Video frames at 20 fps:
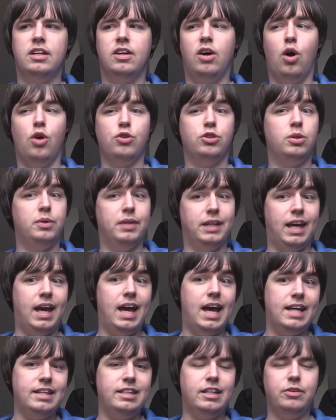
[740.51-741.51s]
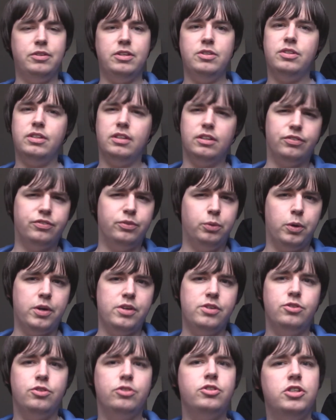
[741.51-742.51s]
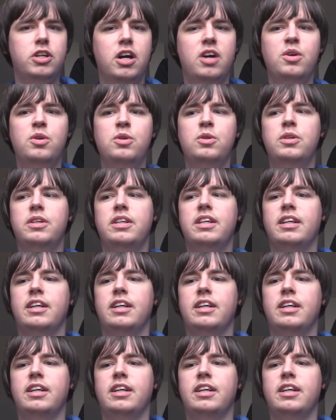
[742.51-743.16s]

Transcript: also again, you know, using the Force choke.